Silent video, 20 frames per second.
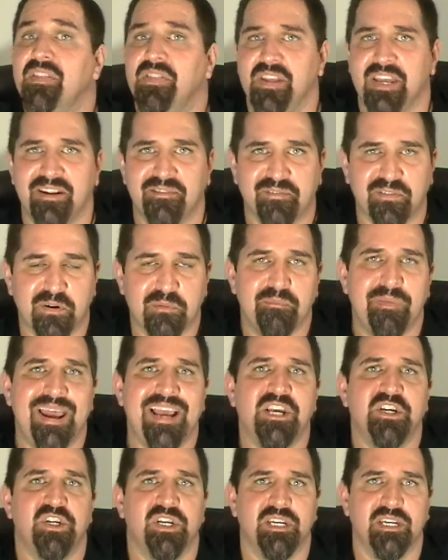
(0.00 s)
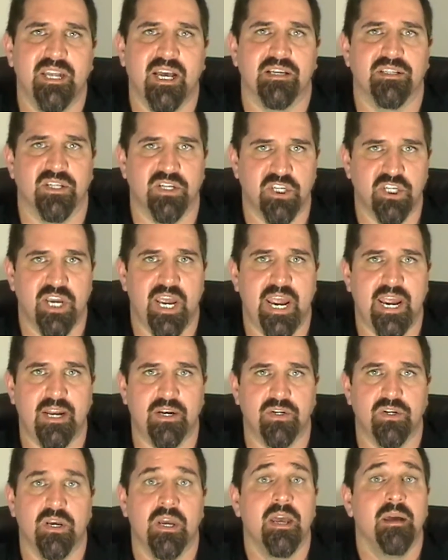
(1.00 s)
the information doesn't
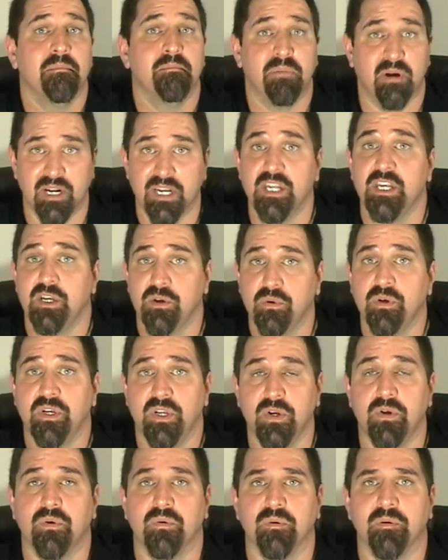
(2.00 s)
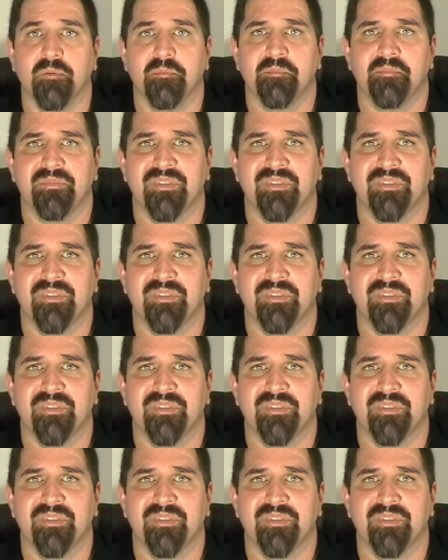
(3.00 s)
change, but you do.